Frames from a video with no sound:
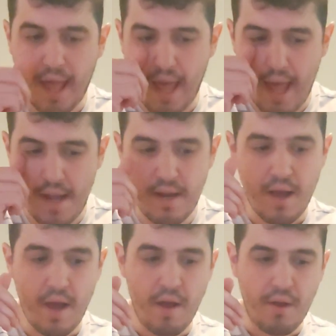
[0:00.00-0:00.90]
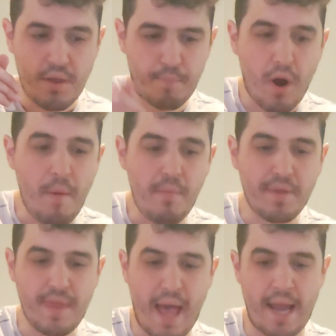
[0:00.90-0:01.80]
And the problem
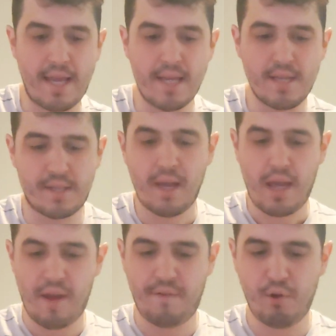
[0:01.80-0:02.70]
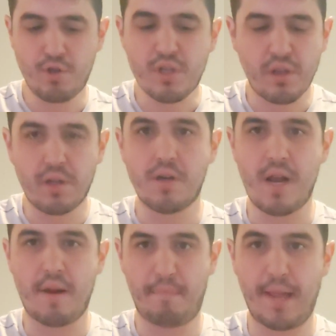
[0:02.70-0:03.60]
with that is if you just learn
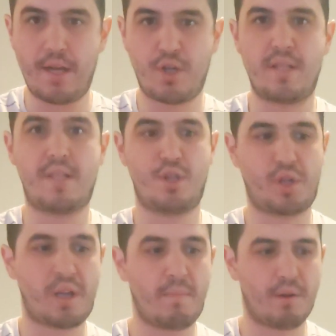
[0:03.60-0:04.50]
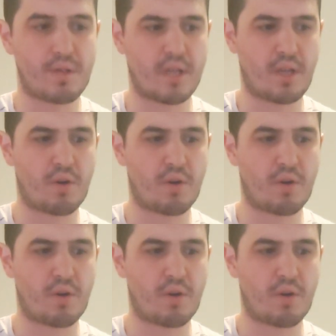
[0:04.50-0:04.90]
how to play just the sheet music,